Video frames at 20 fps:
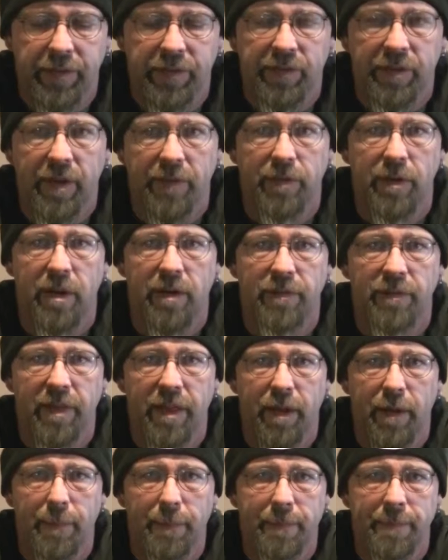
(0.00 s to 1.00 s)
several of
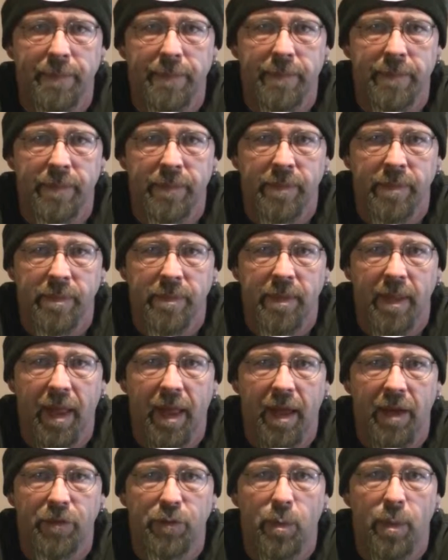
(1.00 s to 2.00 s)
them
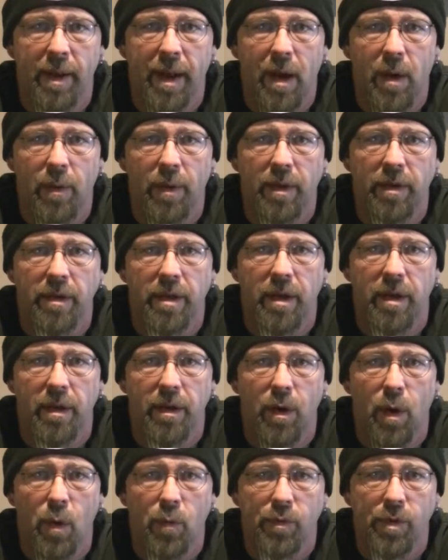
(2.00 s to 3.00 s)
have went out and
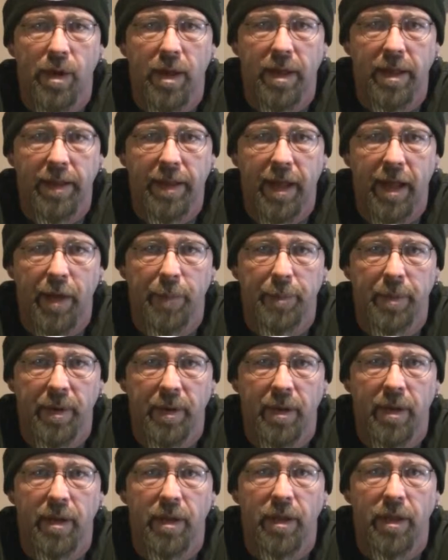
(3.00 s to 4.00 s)
done overnight camping
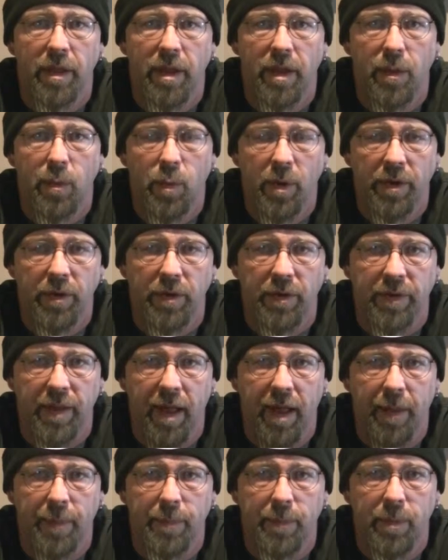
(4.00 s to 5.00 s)
in the winter
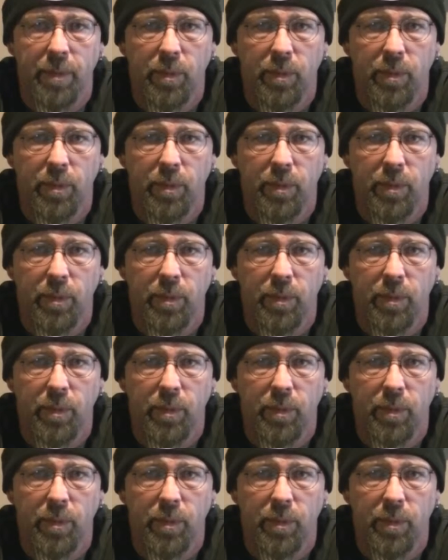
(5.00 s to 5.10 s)
time,